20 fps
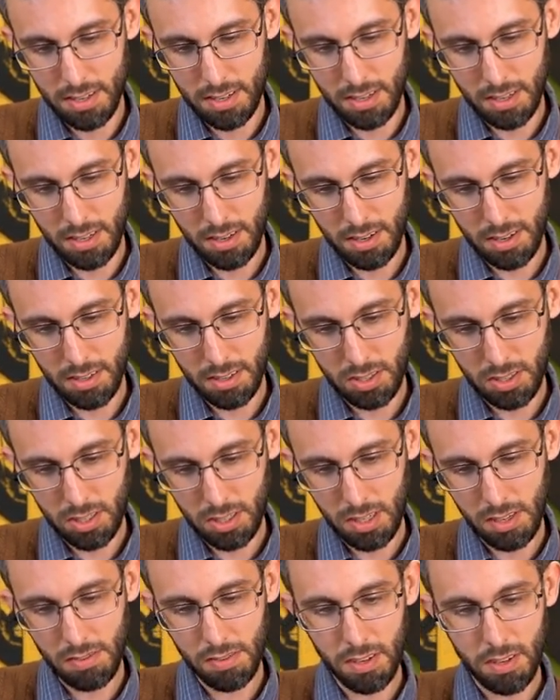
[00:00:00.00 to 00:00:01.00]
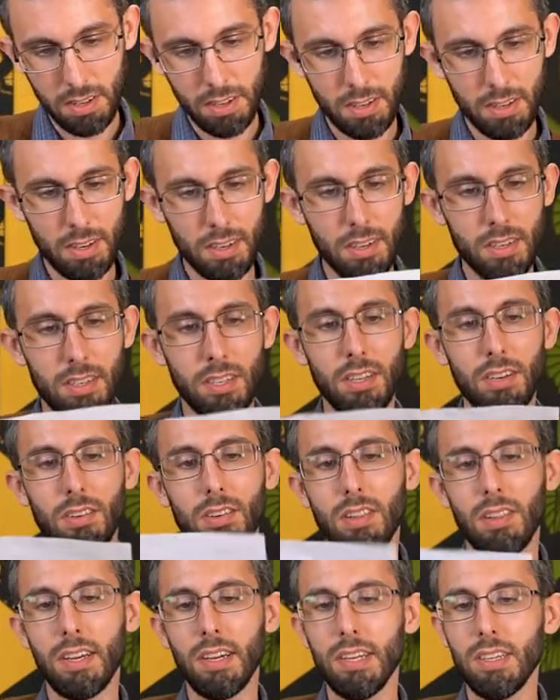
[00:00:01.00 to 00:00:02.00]
Dear Stephen,
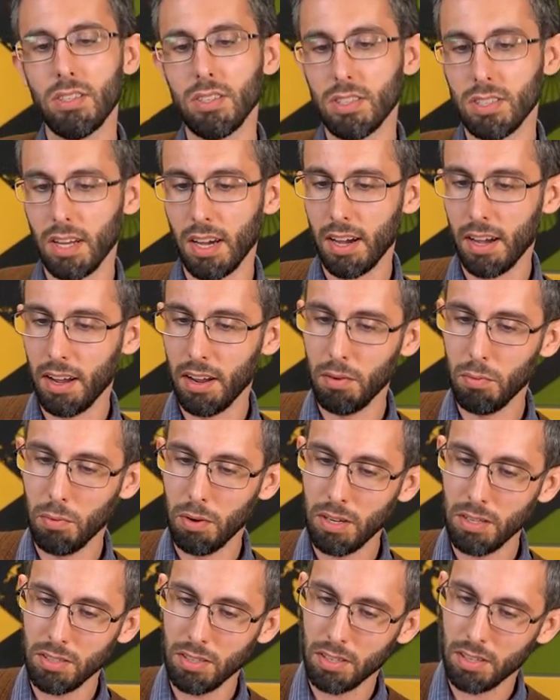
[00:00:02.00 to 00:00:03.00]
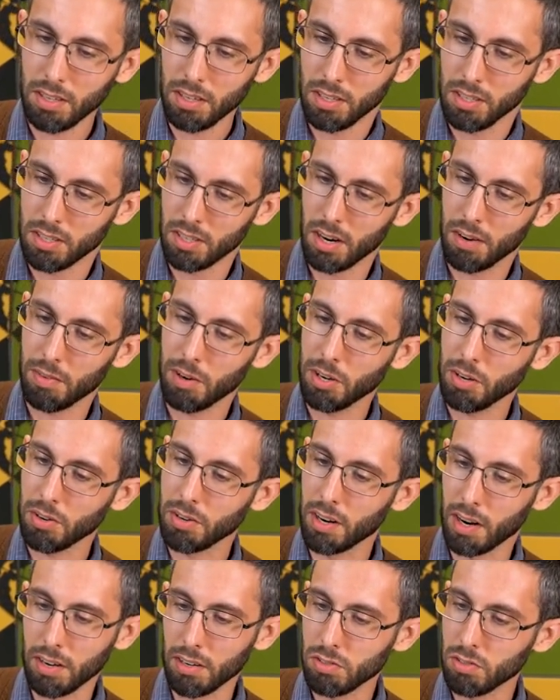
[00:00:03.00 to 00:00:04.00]
dear Liz, I recently discovered your
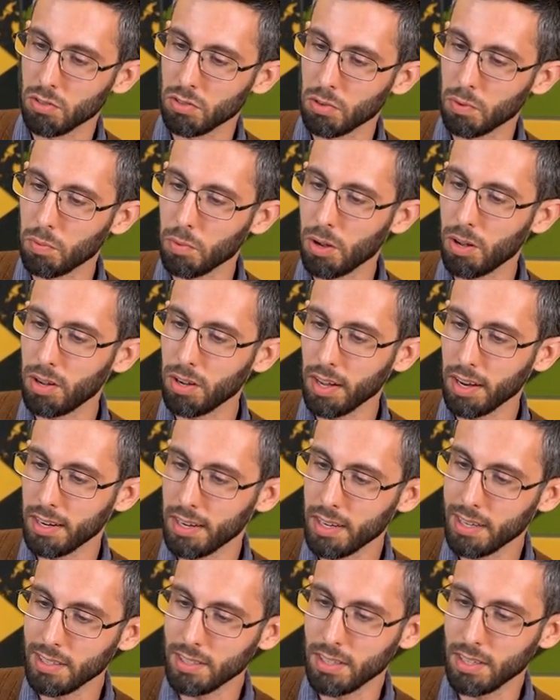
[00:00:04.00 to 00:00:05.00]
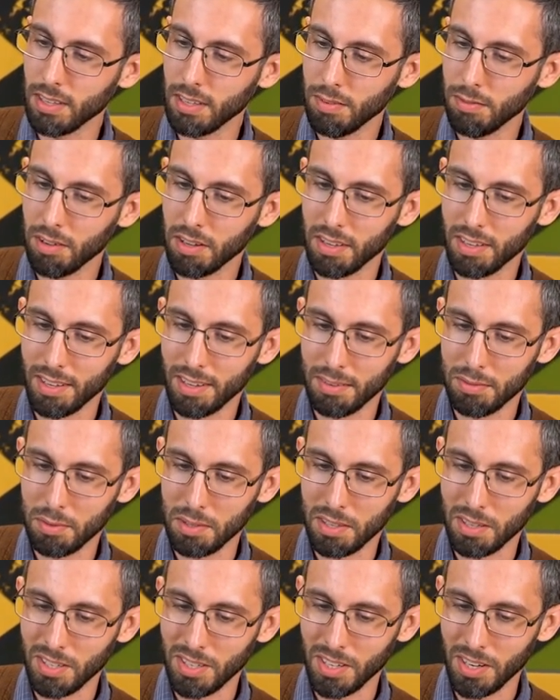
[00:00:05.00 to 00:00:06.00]
dinosaurs are wrong and instantly fell in love
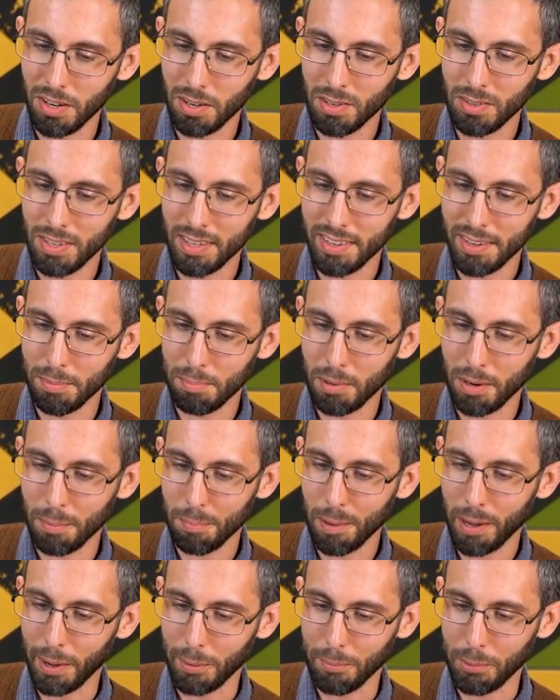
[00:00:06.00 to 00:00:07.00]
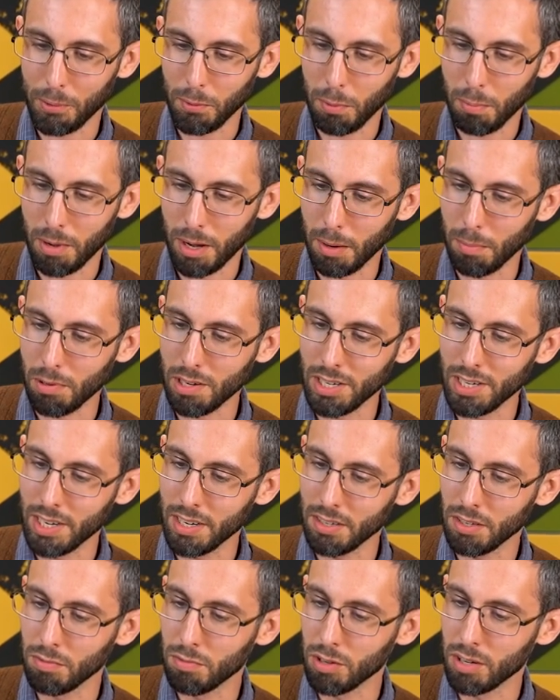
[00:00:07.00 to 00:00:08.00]
with the show. It brought back both my
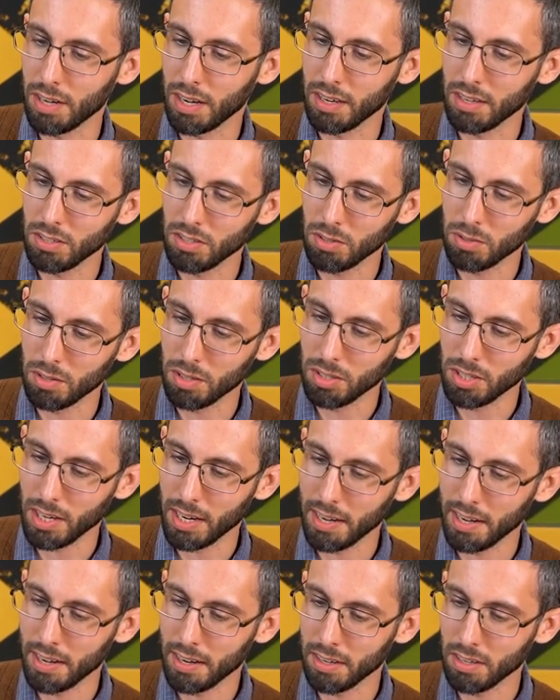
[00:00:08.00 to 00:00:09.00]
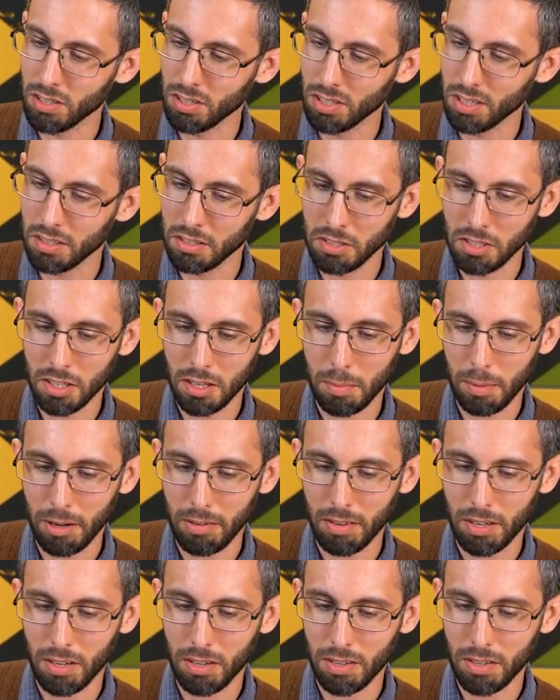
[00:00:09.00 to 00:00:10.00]
appreciation for dinosaurs and nostalgia
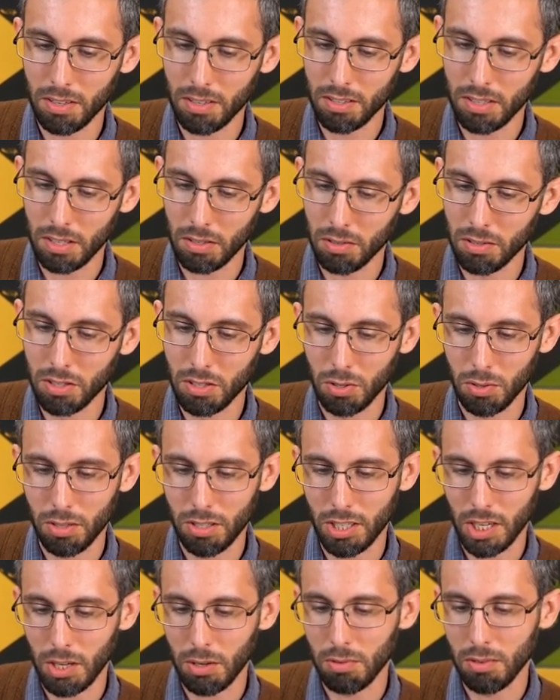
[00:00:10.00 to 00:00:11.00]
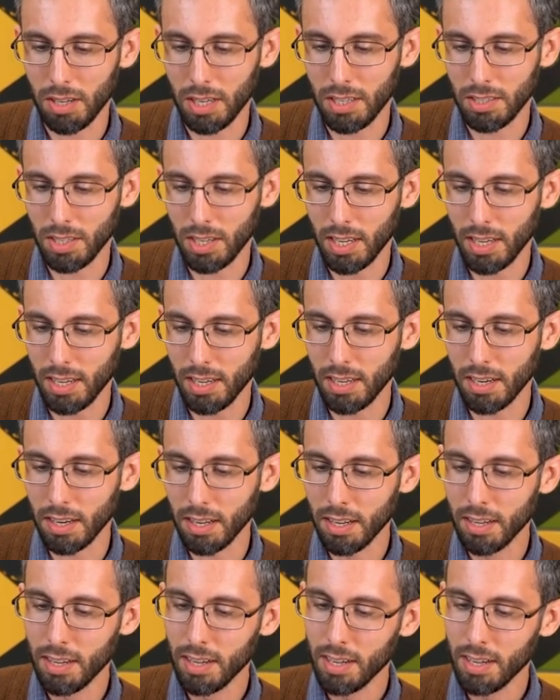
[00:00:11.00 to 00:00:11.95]
about all the old toys I owned as a kid.